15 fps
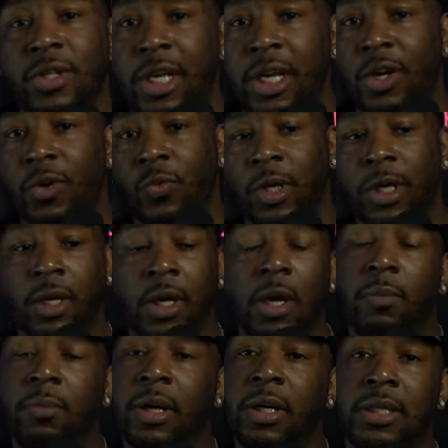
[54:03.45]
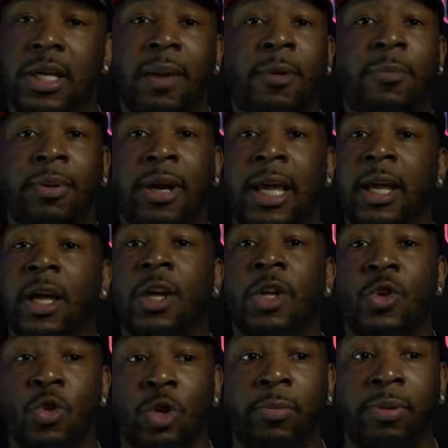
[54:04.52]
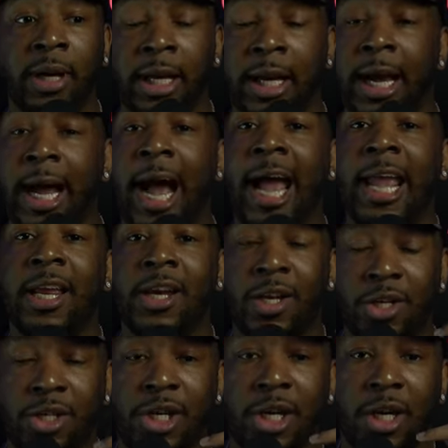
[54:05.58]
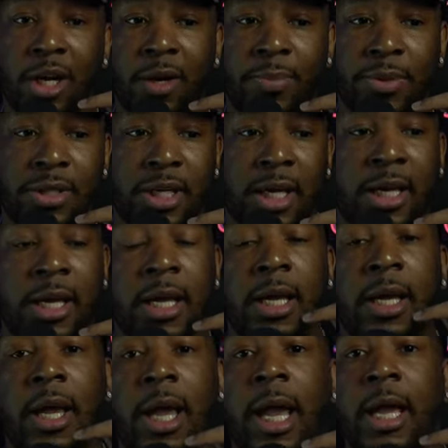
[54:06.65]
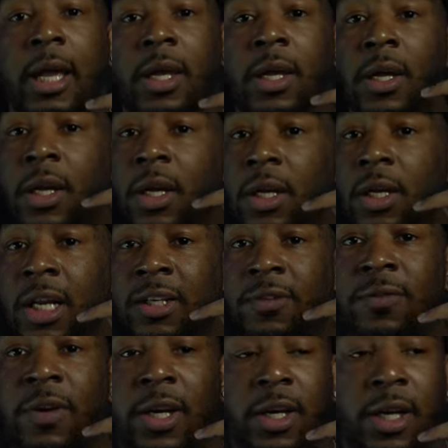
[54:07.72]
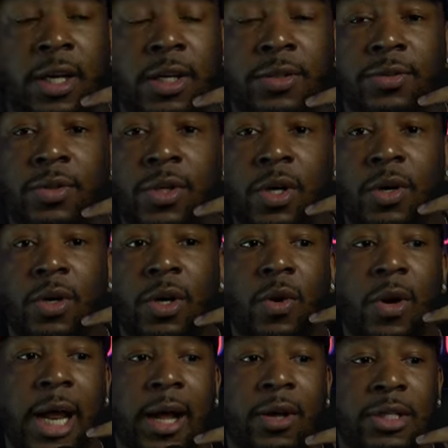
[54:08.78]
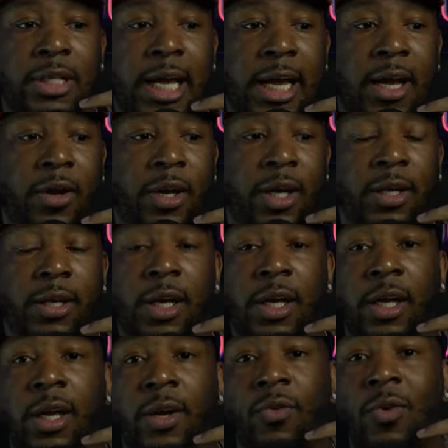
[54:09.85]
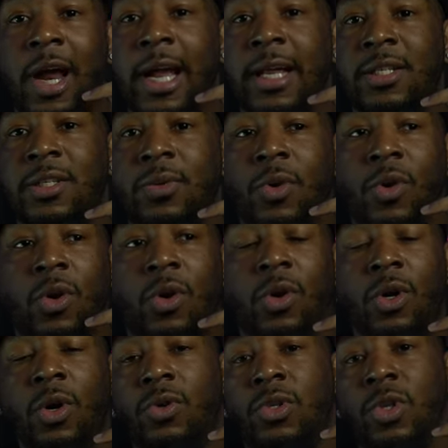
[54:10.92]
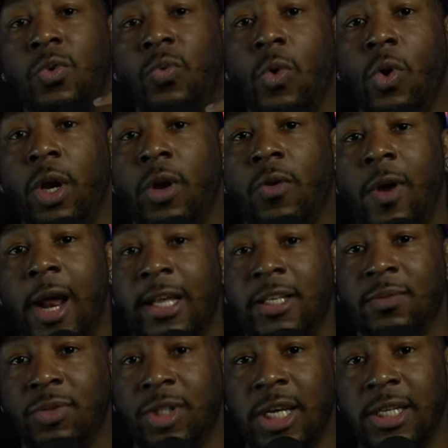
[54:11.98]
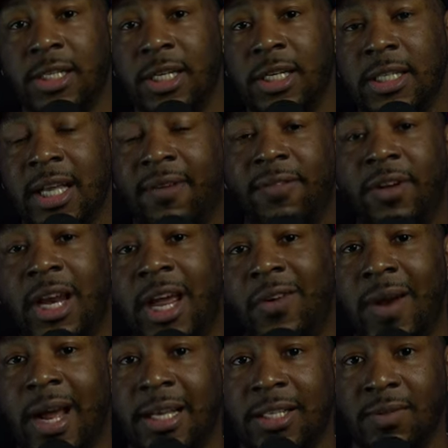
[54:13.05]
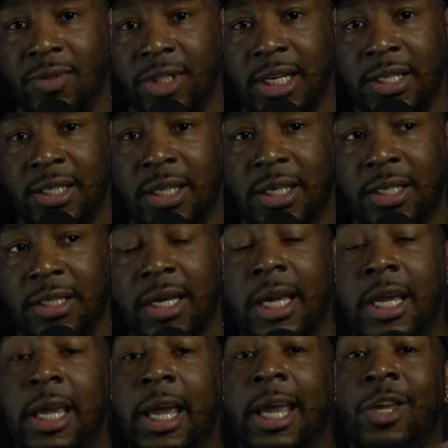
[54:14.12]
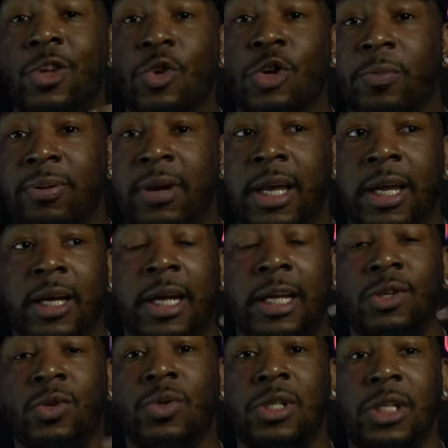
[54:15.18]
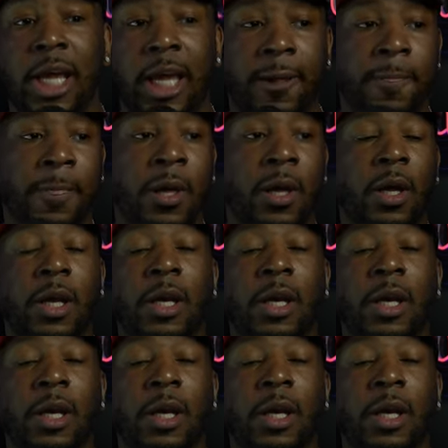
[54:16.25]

single day of the week. Because I'm a player, you a player. I hit the chick up and say, hey, let's fucking, you know, go downtown and, and, and ride some or, or, go to the water and ride some jet skis. I feel like ride some jet skis. And you a player and you say,